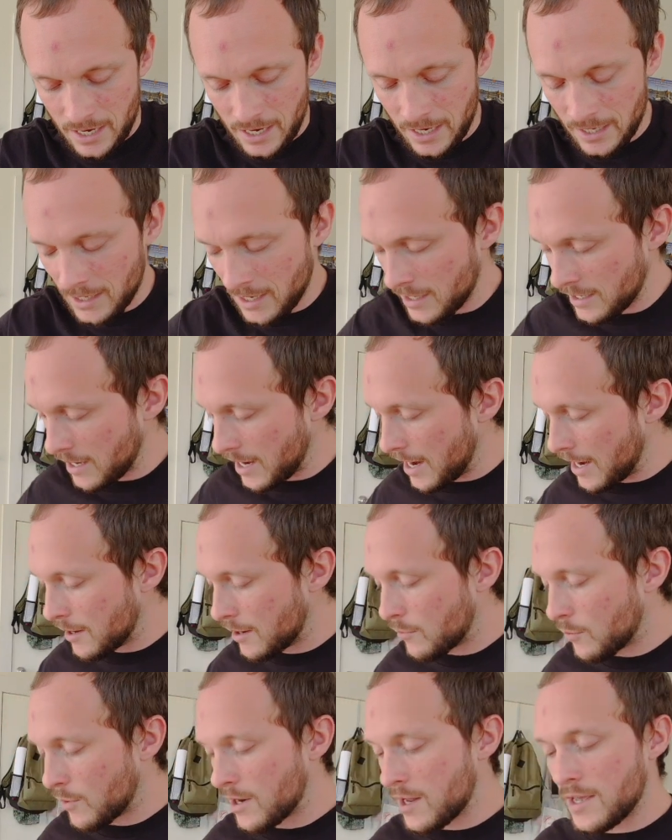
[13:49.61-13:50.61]
And I,
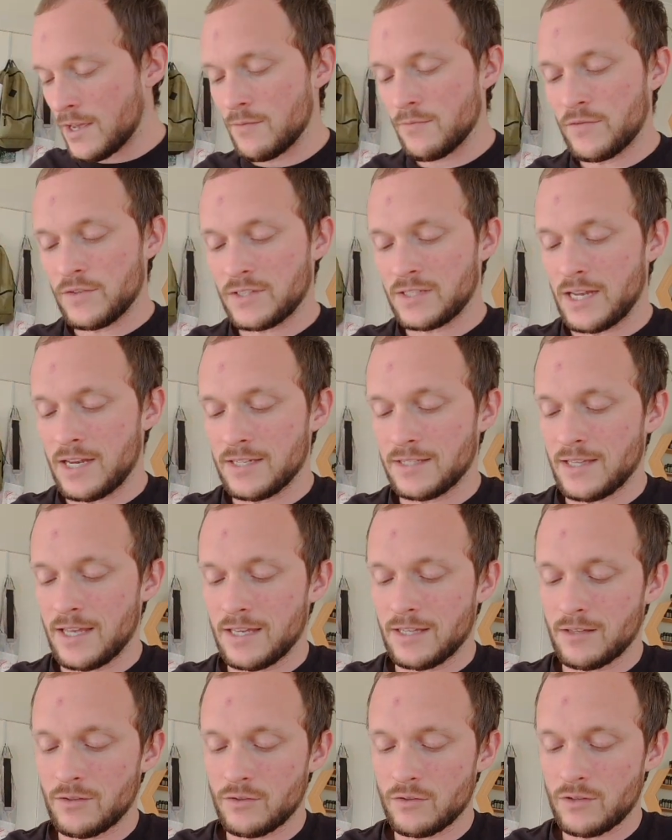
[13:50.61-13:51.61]
I want to emphasize
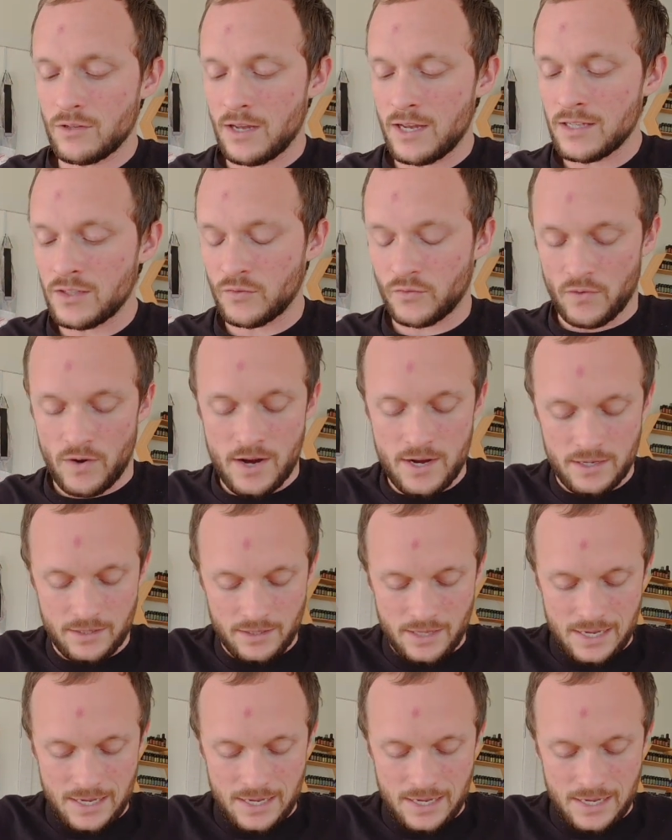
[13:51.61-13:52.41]
like, that's fine.